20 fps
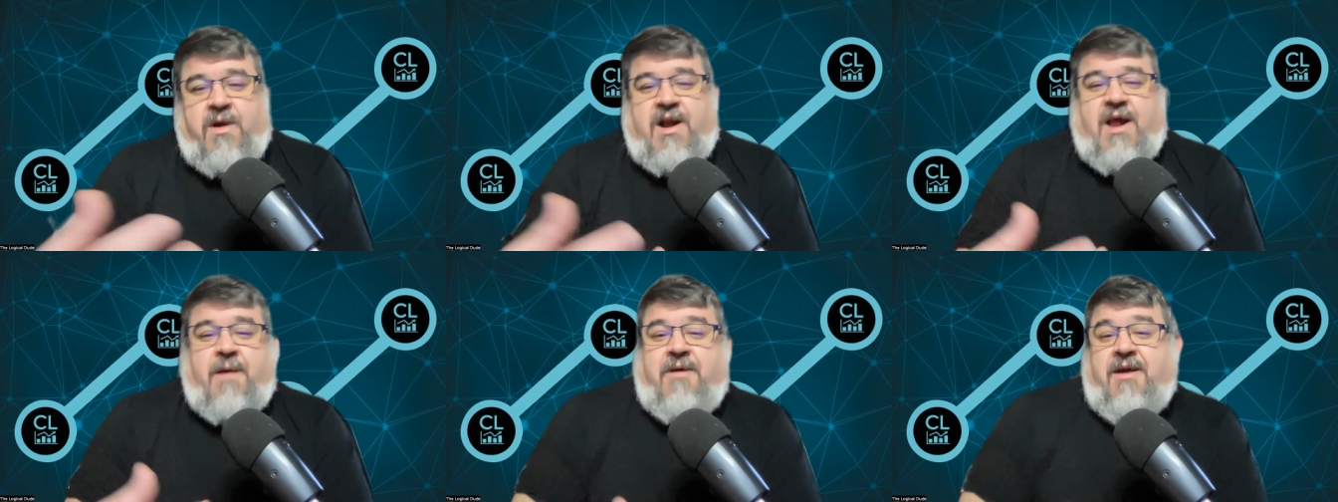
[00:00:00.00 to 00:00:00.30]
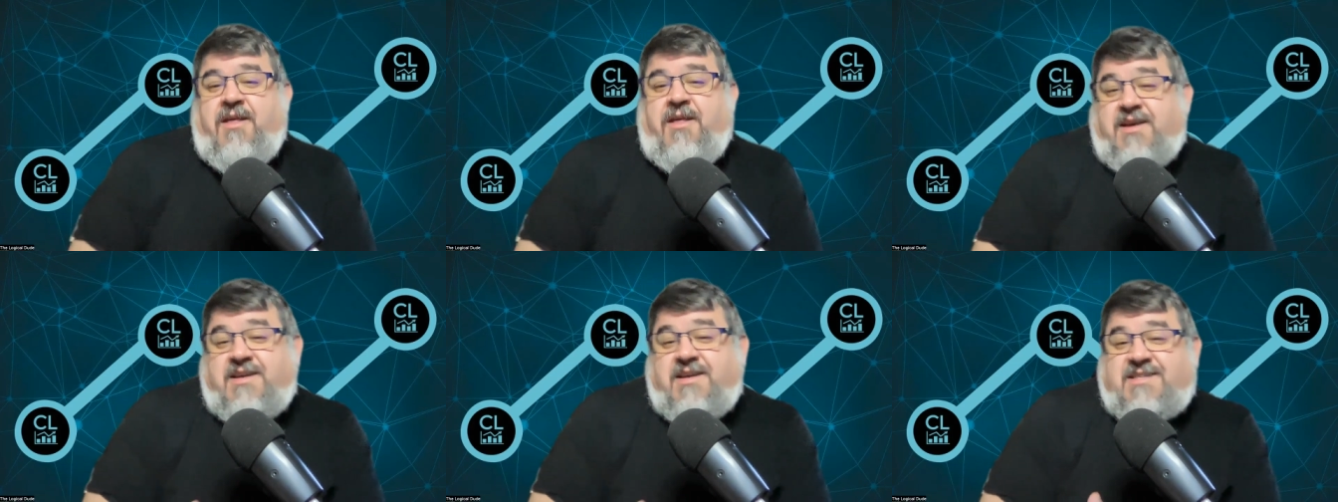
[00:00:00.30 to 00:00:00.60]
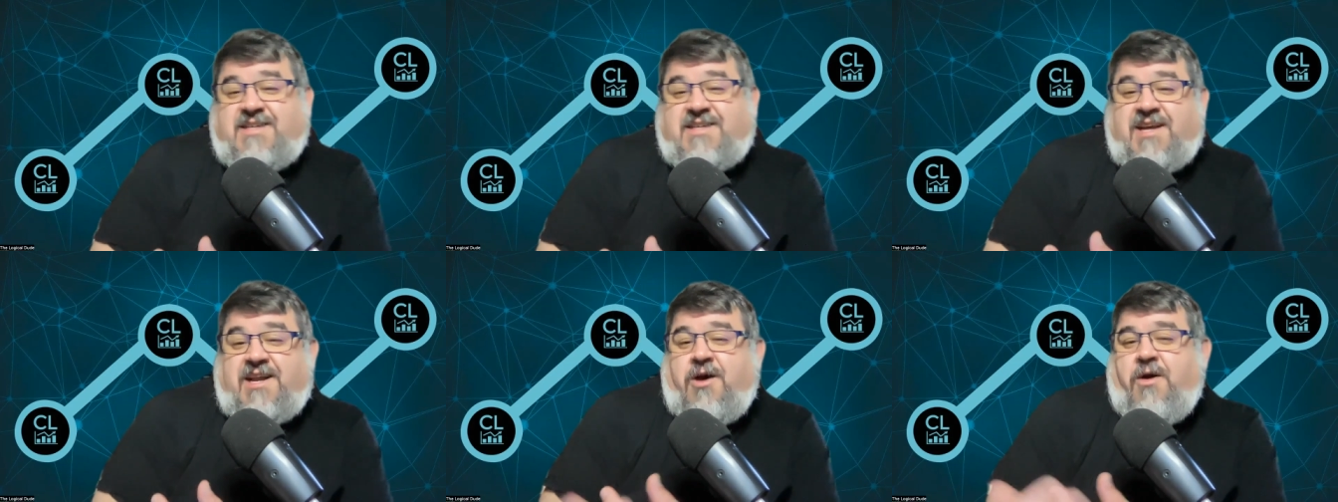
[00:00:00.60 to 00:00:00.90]
when I'm in the
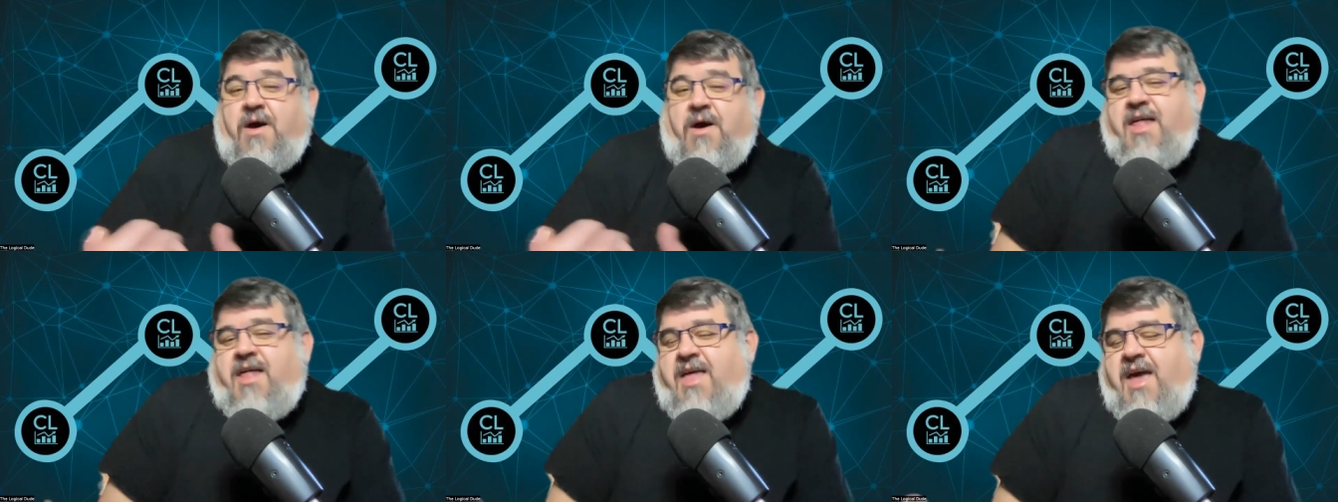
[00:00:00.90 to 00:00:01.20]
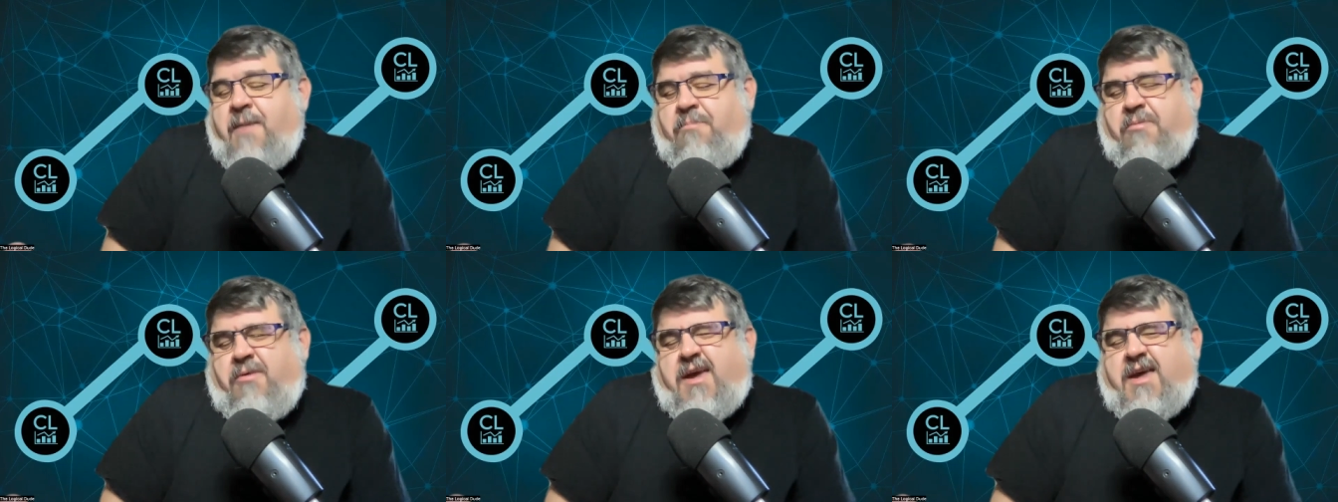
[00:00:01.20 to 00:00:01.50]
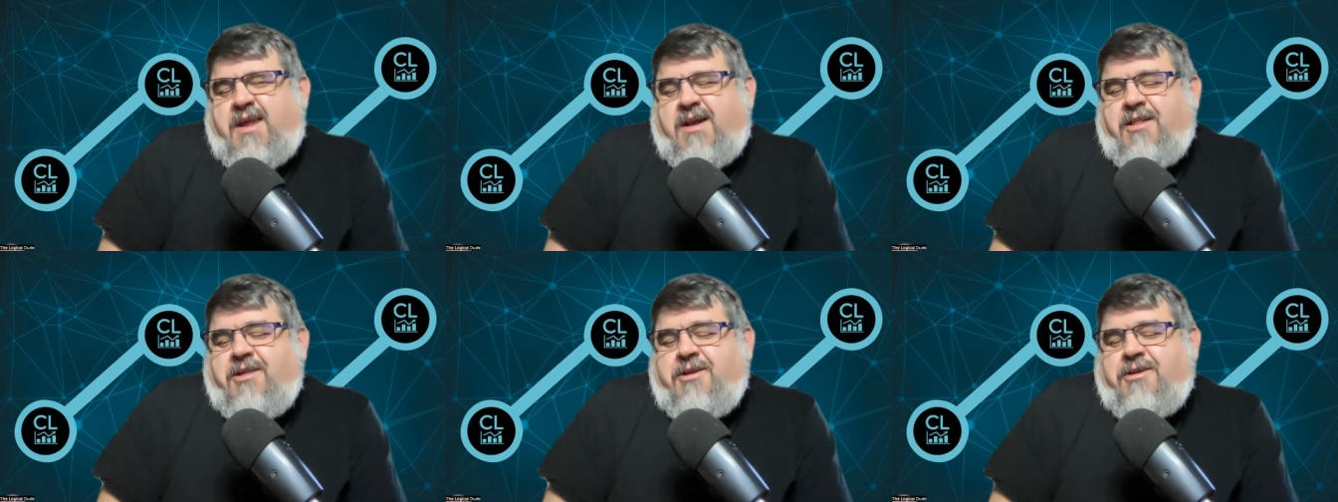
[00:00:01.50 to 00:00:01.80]
casino, I like
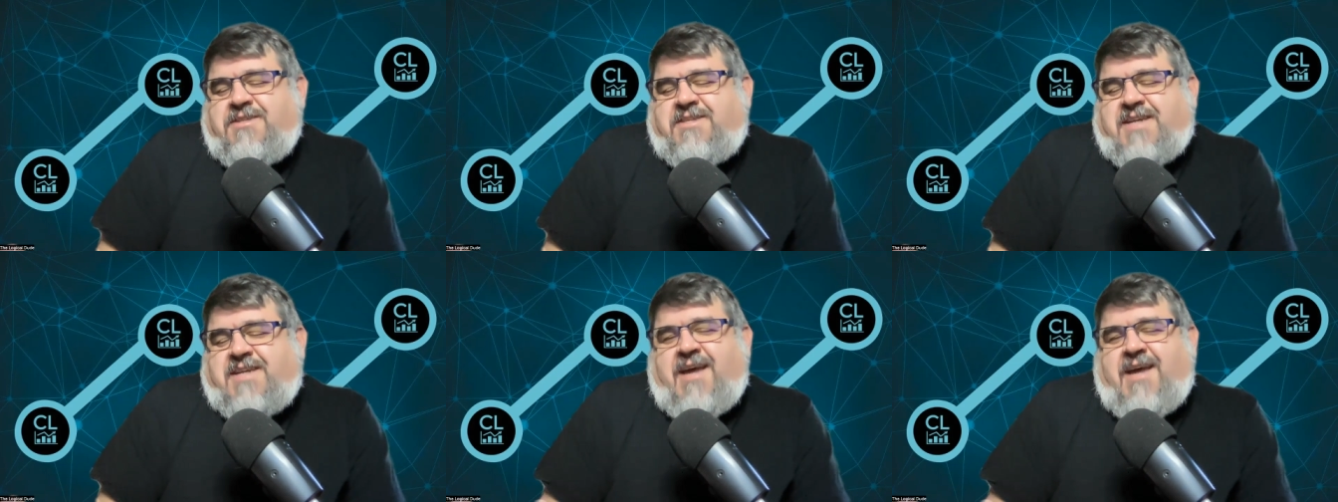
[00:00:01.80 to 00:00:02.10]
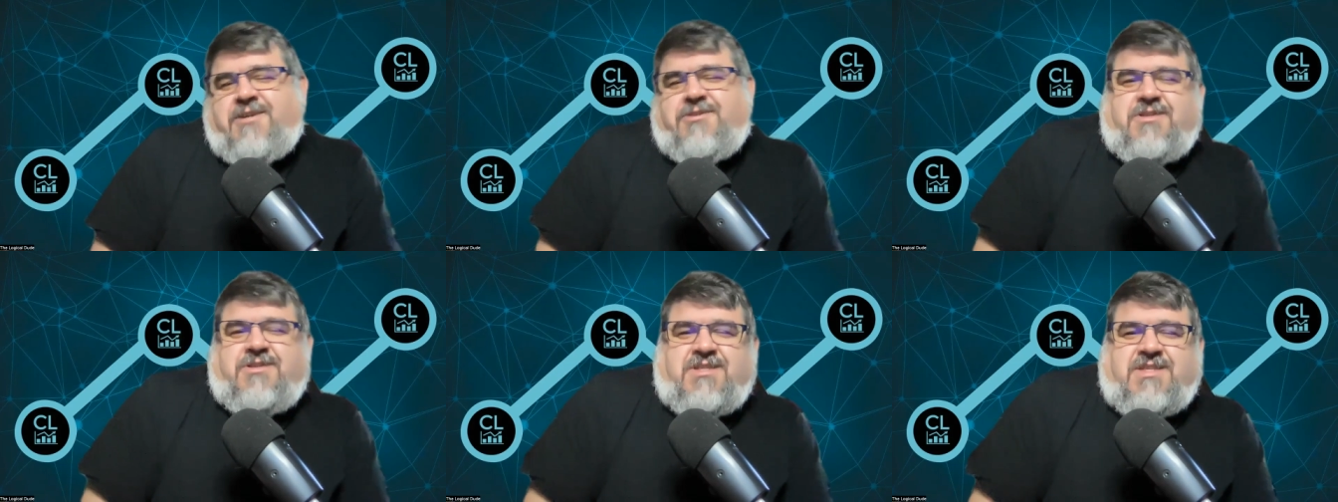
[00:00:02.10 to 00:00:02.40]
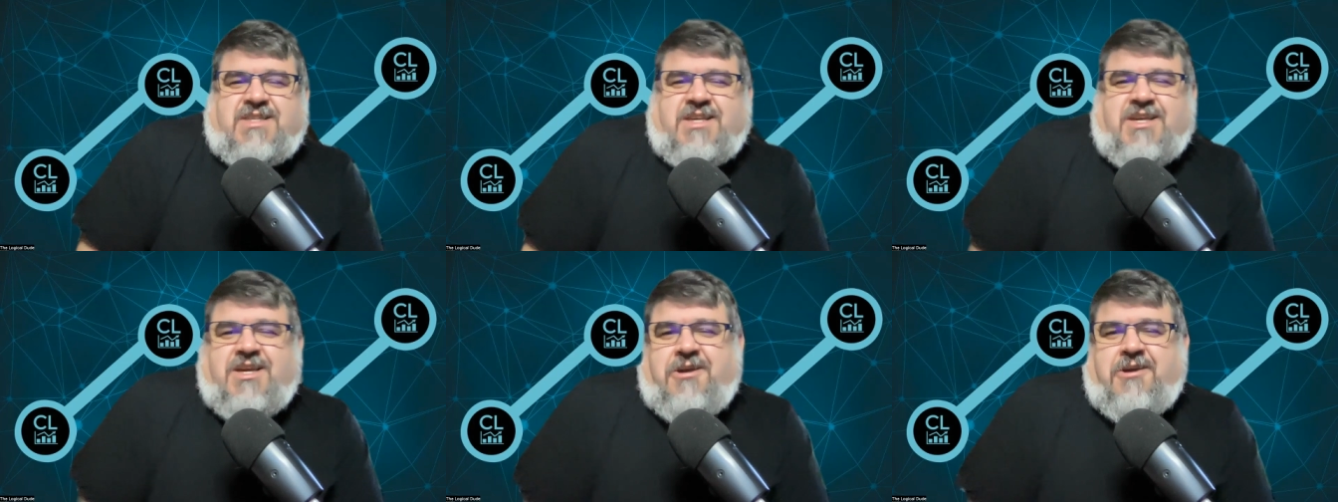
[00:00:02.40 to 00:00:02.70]
playing a little
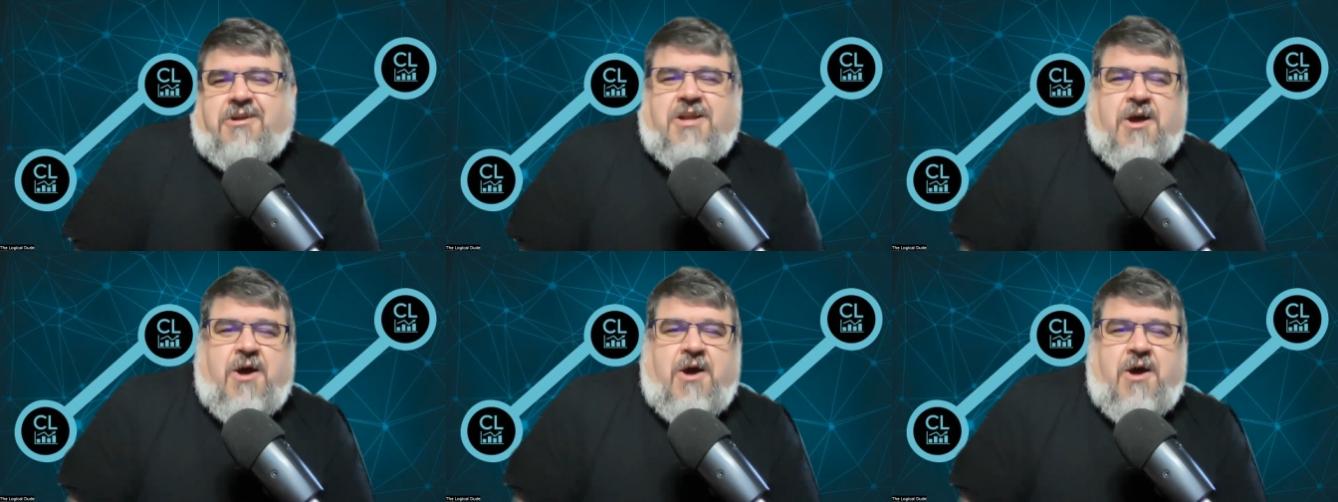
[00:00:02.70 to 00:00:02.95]
dangerously.